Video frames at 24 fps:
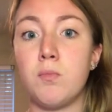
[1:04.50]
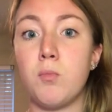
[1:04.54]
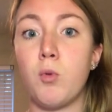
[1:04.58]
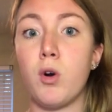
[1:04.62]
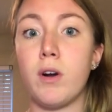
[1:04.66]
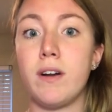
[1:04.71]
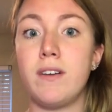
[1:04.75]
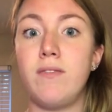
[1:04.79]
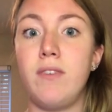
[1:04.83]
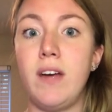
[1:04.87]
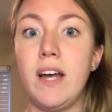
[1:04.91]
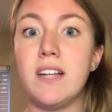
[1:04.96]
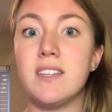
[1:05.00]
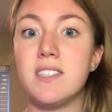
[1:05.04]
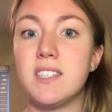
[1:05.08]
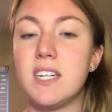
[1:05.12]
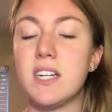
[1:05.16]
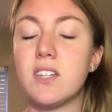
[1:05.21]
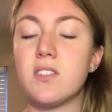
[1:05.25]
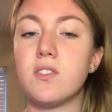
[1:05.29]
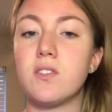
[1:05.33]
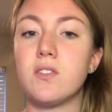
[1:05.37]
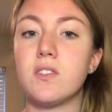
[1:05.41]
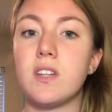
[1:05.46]
or more advanced
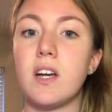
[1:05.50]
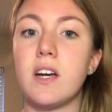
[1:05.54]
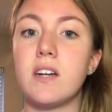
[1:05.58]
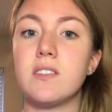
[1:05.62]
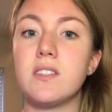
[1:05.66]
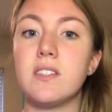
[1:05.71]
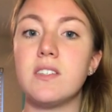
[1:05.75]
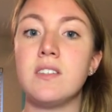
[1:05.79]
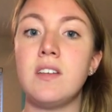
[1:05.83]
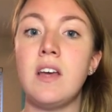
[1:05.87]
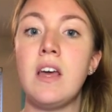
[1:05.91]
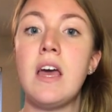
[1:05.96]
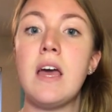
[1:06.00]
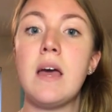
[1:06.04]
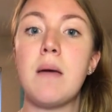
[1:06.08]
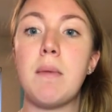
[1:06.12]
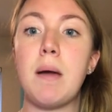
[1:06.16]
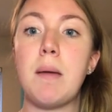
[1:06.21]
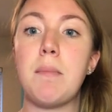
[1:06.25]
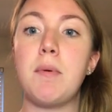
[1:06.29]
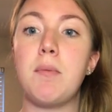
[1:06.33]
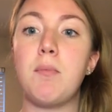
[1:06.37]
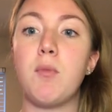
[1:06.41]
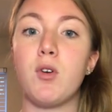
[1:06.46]
exercises, it
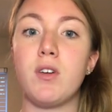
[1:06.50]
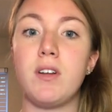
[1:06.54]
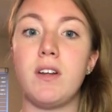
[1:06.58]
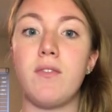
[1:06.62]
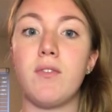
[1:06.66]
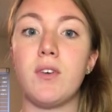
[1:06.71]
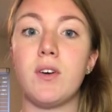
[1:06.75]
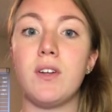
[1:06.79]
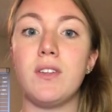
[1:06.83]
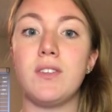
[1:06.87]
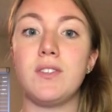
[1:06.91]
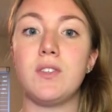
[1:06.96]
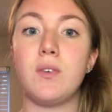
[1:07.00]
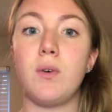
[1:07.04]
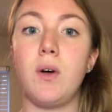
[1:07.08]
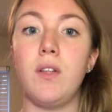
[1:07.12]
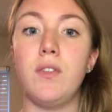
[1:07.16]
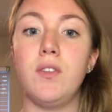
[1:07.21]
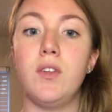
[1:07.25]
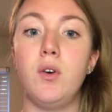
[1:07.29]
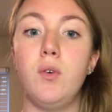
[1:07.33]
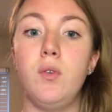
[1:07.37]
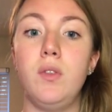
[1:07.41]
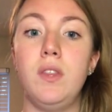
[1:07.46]
might be more difficult. So
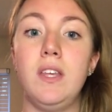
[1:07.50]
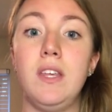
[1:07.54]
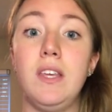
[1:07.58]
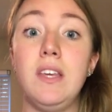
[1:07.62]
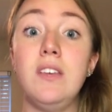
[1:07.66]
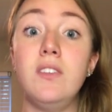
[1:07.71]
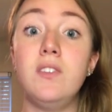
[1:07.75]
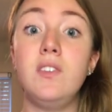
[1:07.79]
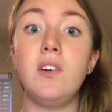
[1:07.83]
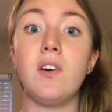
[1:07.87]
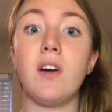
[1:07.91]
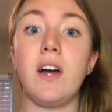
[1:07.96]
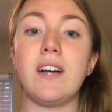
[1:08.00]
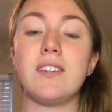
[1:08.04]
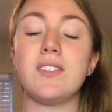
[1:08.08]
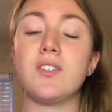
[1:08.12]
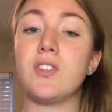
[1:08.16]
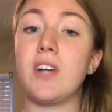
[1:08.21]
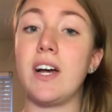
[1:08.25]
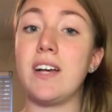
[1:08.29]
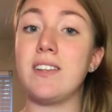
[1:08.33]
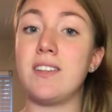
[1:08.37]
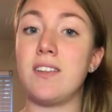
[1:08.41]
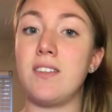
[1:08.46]
I'll know the easier
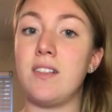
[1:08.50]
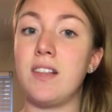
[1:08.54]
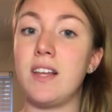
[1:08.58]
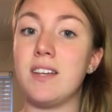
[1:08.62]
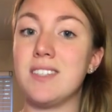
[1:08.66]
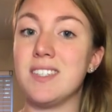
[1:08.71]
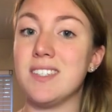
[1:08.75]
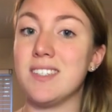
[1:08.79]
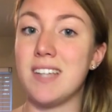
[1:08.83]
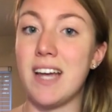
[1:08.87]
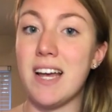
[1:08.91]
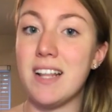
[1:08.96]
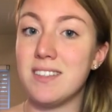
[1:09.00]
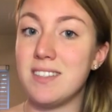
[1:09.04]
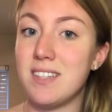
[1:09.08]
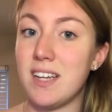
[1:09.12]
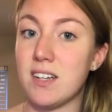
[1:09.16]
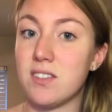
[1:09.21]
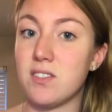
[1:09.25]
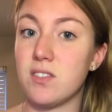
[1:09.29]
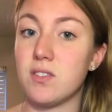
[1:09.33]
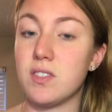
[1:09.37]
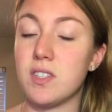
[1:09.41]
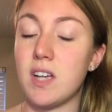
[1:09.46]
exercise and less intense
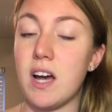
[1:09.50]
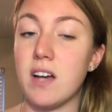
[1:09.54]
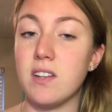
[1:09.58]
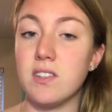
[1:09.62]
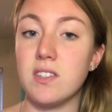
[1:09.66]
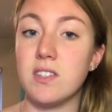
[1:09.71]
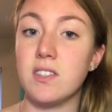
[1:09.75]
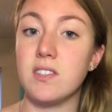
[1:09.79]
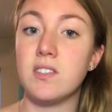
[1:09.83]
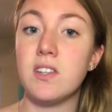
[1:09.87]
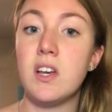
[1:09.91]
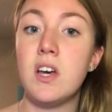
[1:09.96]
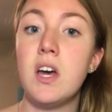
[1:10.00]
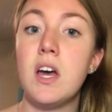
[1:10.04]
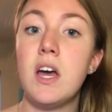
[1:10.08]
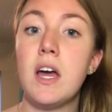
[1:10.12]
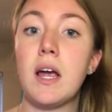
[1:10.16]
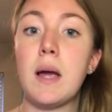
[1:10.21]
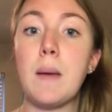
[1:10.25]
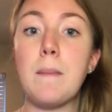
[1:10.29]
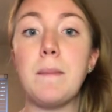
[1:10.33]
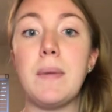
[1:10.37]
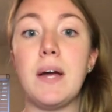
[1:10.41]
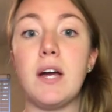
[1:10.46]
exercises
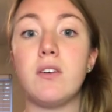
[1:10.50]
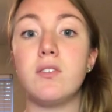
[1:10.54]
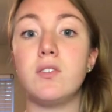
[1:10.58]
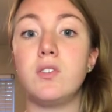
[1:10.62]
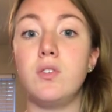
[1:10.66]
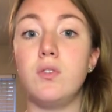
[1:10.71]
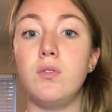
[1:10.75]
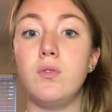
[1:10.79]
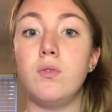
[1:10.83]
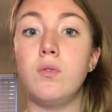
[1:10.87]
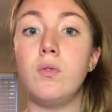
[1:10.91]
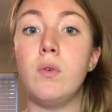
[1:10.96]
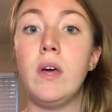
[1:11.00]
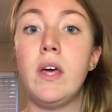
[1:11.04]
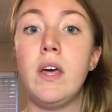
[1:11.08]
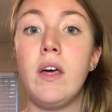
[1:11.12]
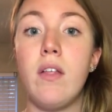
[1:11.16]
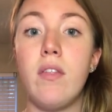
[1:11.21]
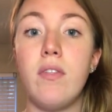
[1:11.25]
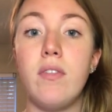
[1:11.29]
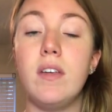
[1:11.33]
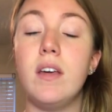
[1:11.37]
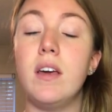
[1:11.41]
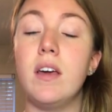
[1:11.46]
compared to
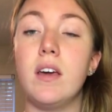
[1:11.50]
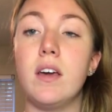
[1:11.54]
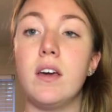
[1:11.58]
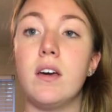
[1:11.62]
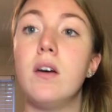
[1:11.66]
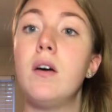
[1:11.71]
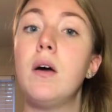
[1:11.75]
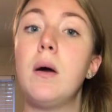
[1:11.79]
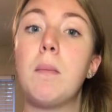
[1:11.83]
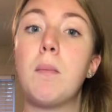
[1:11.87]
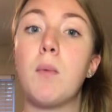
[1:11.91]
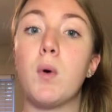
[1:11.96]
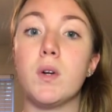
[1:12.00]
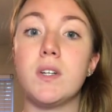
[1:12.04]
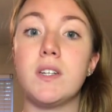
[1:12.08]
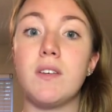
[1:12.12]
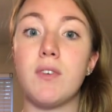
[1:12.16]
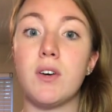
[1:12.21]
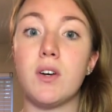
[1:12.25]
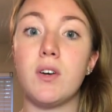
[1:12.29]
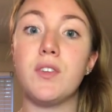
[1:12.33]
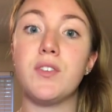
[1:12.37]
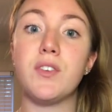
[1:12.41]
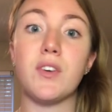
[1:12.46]
the more
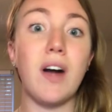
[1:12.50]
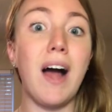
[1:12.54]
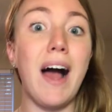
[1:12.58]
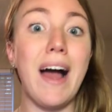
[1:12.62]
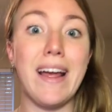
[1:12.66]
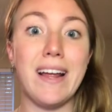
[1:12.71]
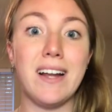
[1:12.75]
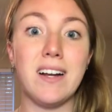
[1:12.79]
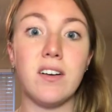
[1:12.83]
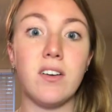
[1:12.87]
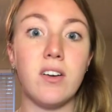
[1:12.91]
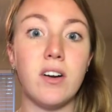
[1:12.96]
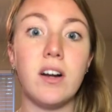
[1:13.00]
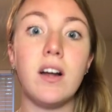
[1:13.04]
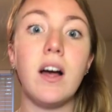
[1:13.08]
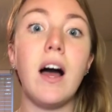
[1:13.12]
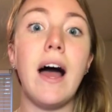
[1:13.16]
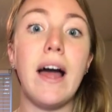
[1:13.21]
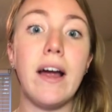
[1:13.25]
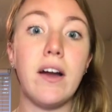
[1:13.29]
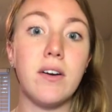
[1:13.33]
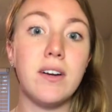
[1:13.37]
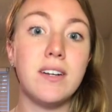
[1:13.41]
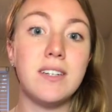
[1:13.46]
difficult or
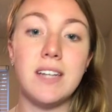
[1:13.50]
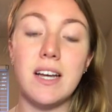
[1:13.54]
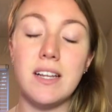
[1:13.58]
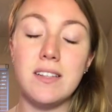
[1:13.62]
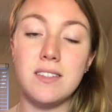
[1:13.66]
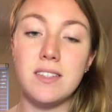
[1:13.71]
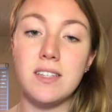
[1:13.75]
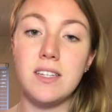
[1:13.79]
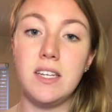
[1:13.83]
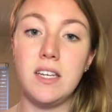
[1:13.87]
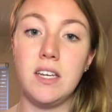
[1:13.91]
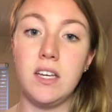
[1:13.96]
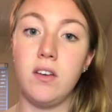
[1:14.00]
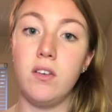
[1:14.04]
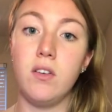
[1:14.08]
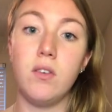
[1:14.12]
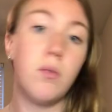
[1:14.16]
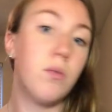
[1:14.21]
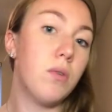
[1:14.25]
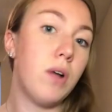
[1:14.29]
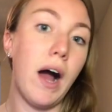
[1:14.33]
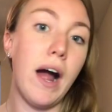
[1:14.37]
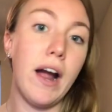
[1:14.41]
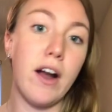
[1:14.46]
higher intensity,
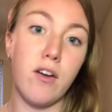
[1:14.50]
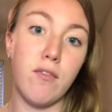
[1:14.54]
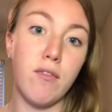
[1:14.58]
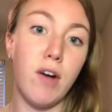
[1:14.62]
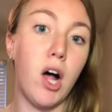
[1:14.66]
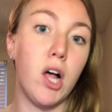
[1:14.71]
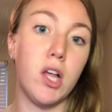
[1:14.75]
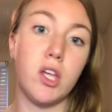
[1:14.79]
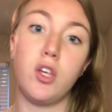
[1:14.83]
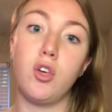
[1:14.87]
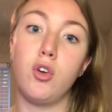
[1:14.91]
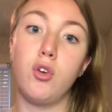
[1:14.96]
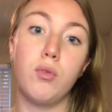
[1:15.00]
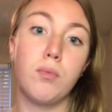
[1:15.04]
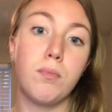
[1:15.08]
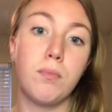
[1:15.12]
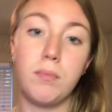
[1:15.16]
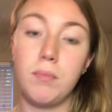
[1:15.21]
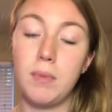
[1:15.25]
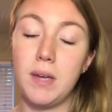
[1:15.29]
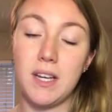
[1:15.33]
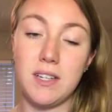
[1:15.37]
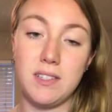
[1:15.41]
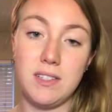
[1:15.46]
higher
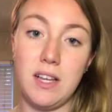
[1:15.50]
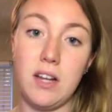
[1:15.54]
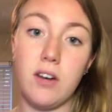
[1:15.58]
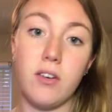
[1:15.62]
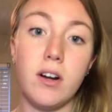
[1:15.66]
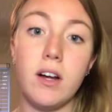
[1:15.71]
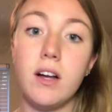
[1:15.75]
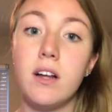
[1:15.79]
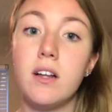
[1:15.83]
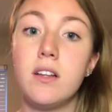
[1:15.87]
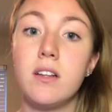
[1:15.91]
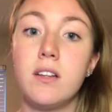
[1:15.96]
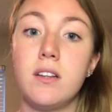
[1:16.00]
volume, etc.